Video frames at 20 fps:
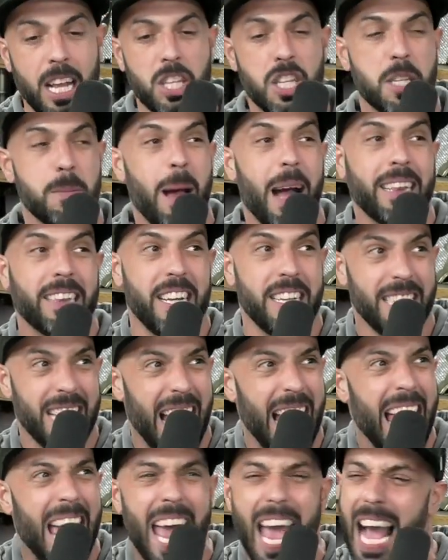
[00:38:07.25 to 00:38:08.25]

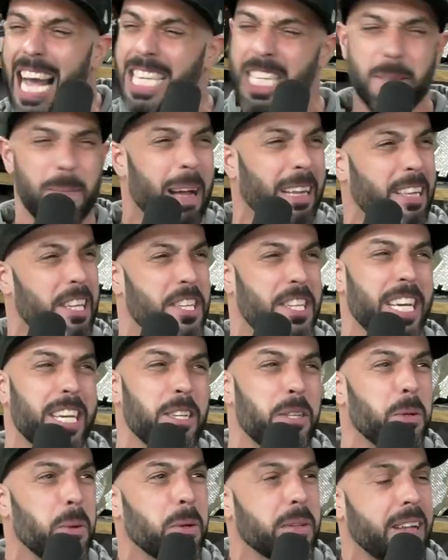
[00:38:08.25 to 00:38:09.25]
smack the
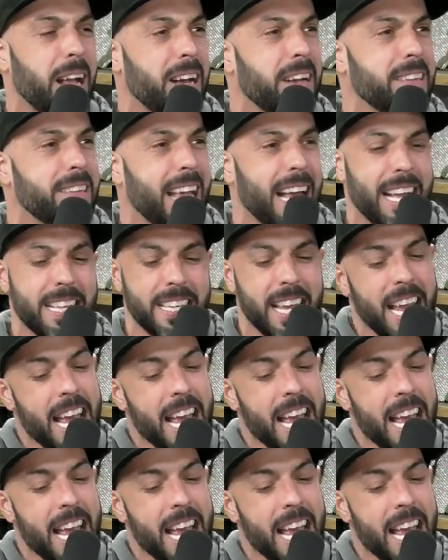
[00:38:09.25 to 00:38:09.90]
cheese doodles on his ass.